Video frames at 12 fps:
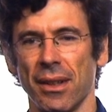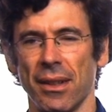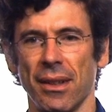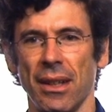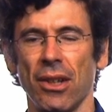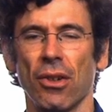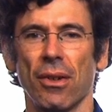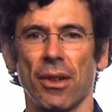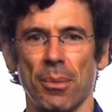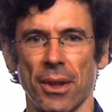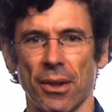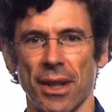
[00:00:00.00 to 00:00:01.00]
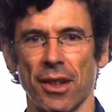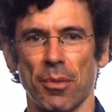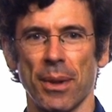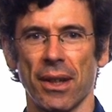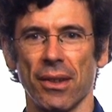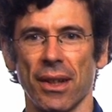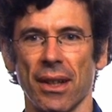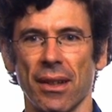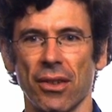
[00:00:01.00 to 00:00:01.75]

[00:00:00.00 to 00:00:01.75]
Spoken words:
And here it'll be okay to speculate.